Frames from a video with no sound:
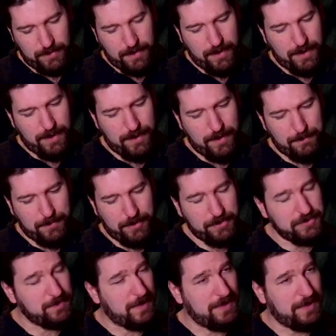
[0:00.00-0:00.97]
Are
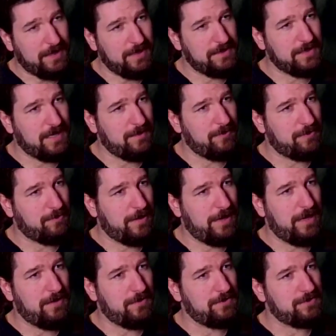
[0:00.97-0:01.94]
you spending any time with
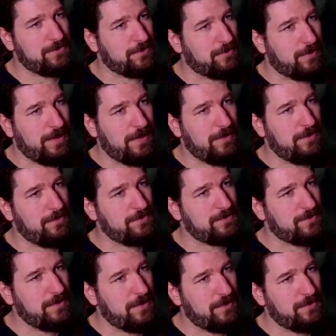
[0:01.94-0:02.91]
Rails or
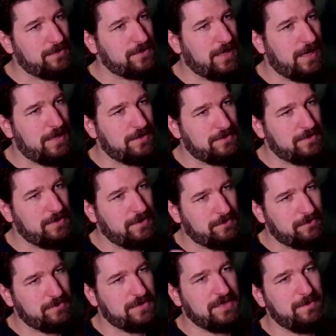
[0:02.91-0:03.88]
Grails or any of those guys?
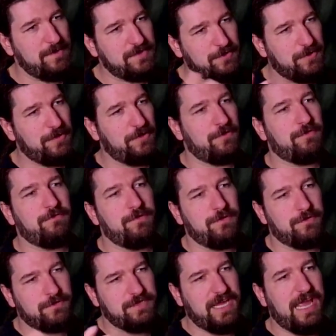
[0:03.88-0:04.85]
Just give me sort of
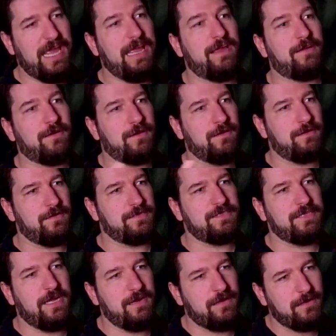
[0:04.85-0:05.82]
your take on the
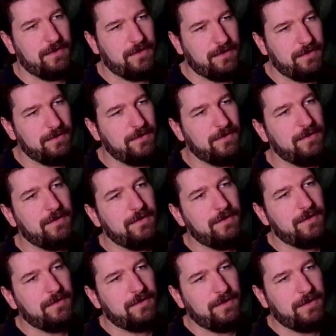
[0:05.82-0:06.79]
state of the
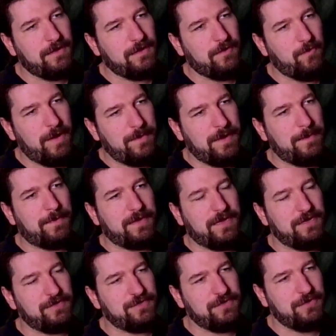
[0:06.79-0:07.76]
web
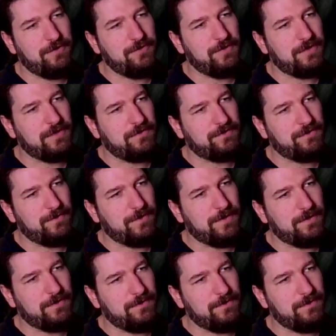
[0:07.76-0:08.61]
application union, if you will.